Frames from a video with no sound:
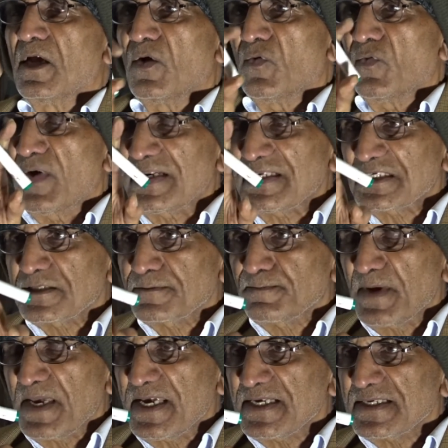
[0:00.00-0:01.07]
One
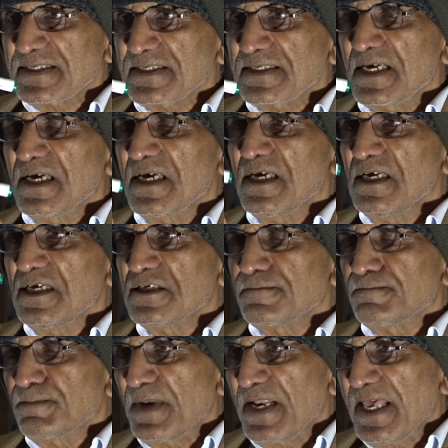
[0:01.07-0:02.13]
space is
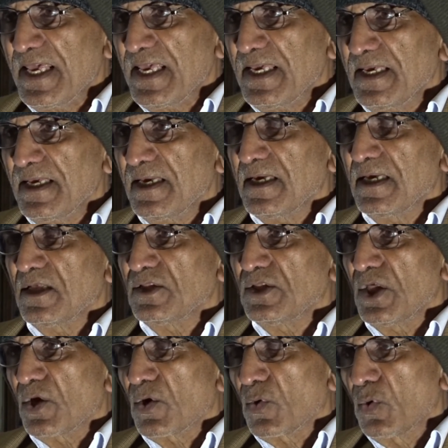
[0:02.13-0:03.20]
playing
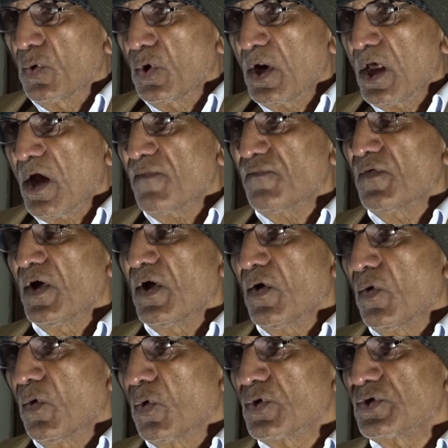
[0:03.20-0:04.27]
the role of
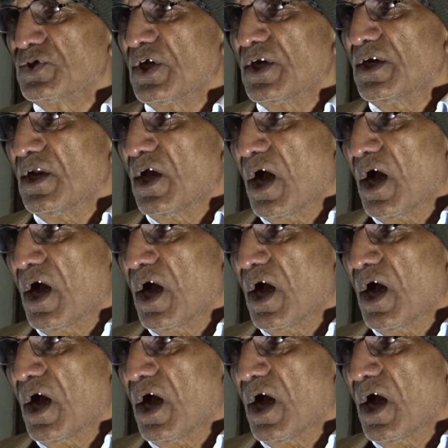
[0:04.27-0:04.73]
origin